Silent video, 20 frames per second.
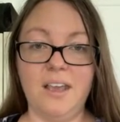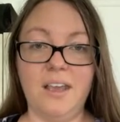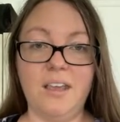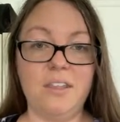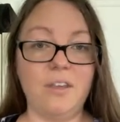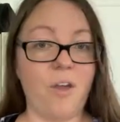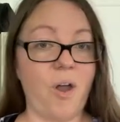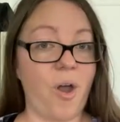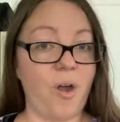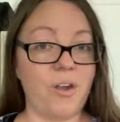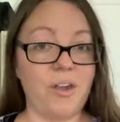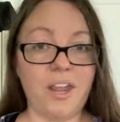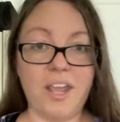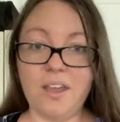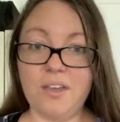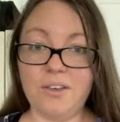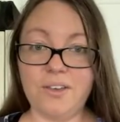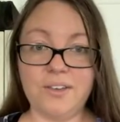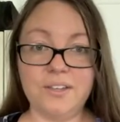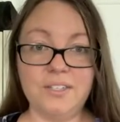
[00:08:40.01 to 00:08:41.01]
They're already
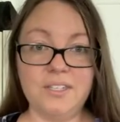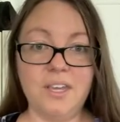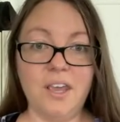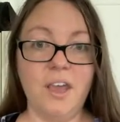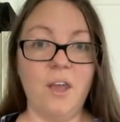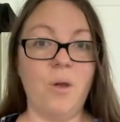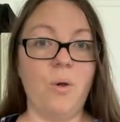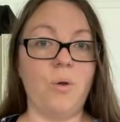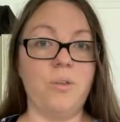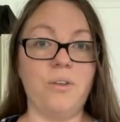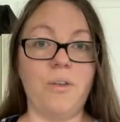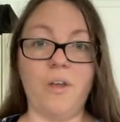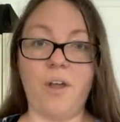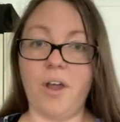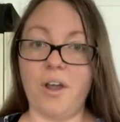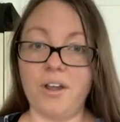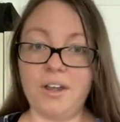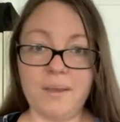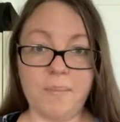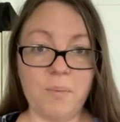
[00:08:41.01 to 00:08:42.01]
cooked, or they're
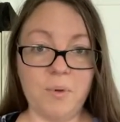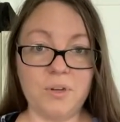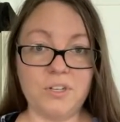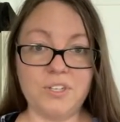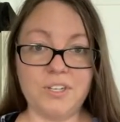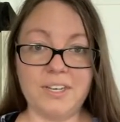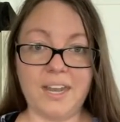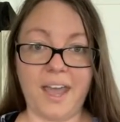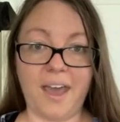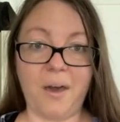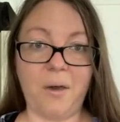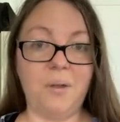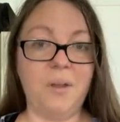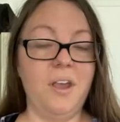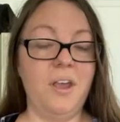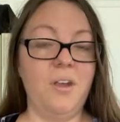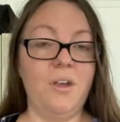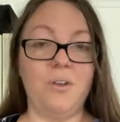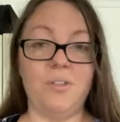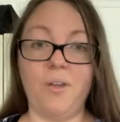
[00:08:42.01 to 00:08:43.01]
already portioned out,
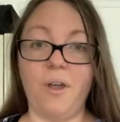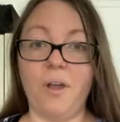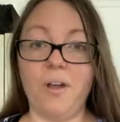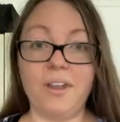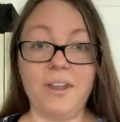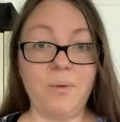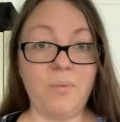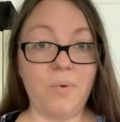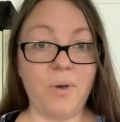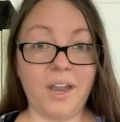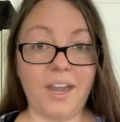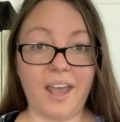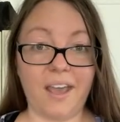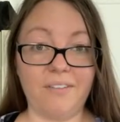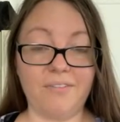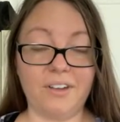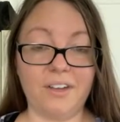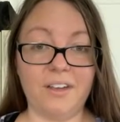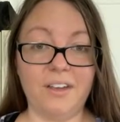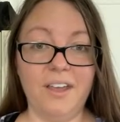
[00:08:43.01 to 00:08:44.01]
or they're already
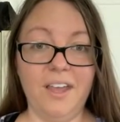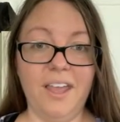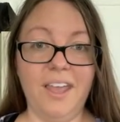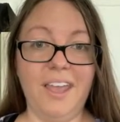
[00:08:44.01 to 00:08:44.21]
whatever.